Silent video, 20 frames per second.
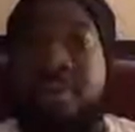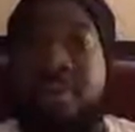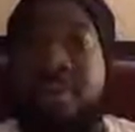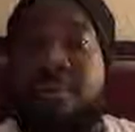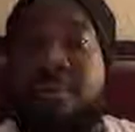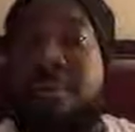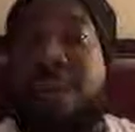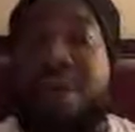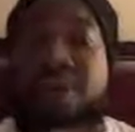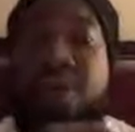
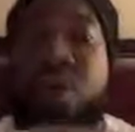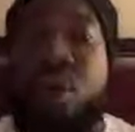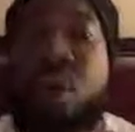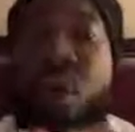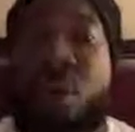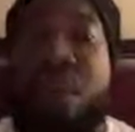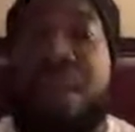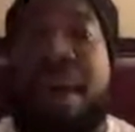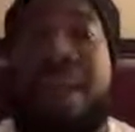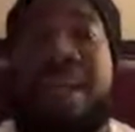But
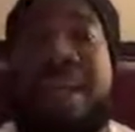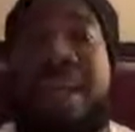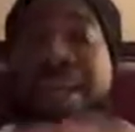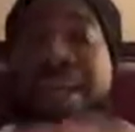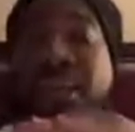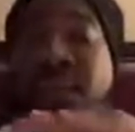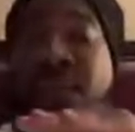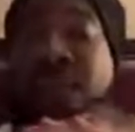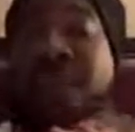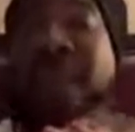nobody
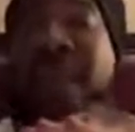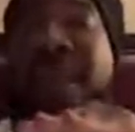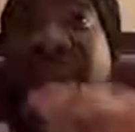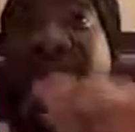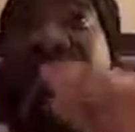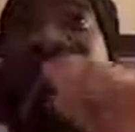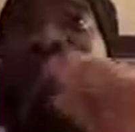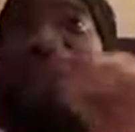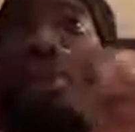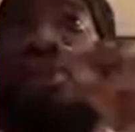has
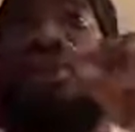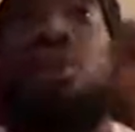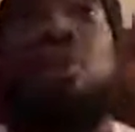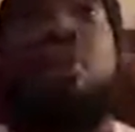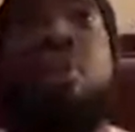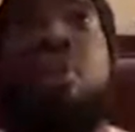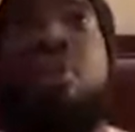been to